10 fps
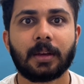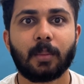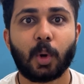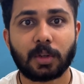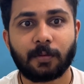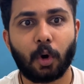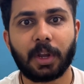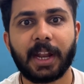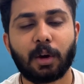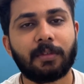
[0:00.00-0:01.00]
Because
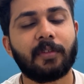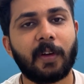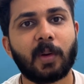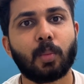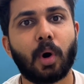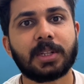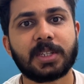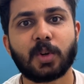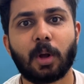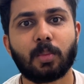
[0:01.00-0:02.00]
forty-eight of fifty-one balls,
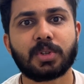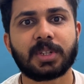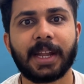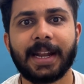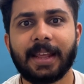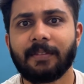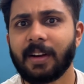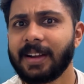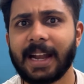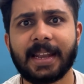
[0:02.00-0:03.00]
it's almost
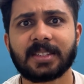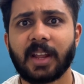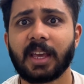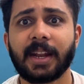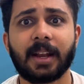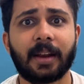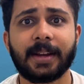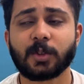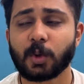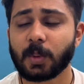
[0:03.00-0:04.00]
eighty-five ninety strike rate,
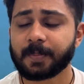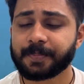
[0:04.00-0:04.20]
right? So